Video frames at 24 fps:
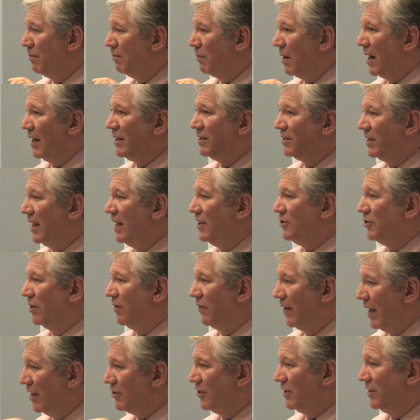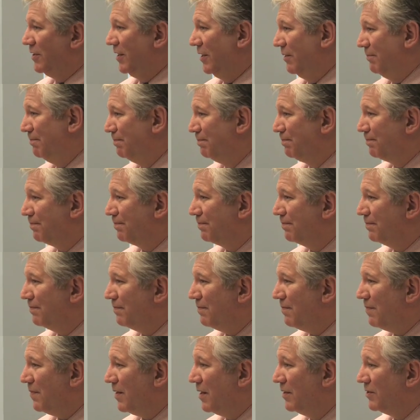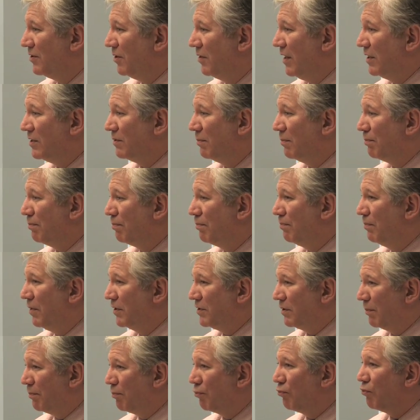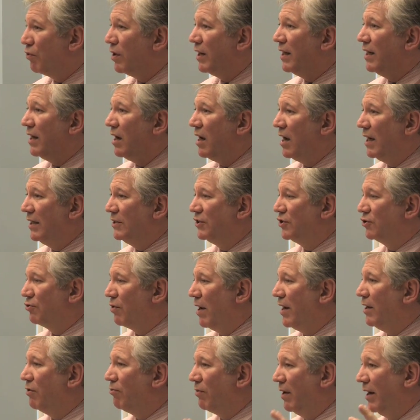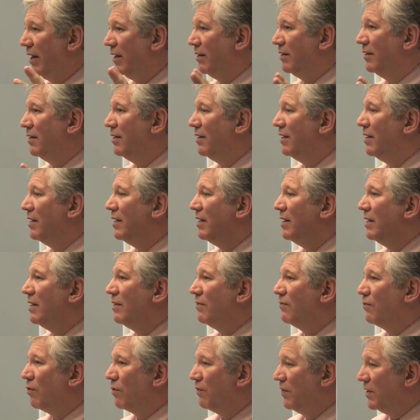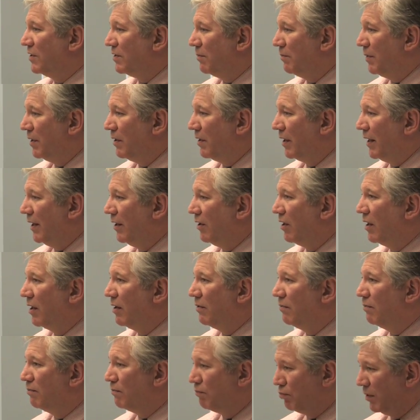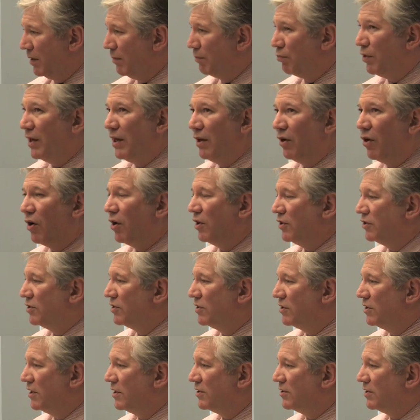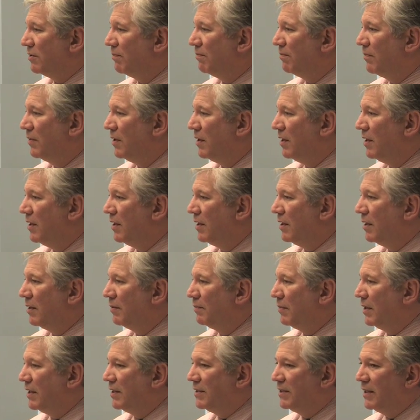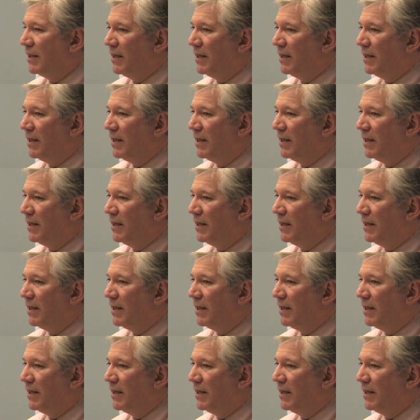By station, they actually see them. So that's a pretty high strike rate for visibility on a pretty large system. But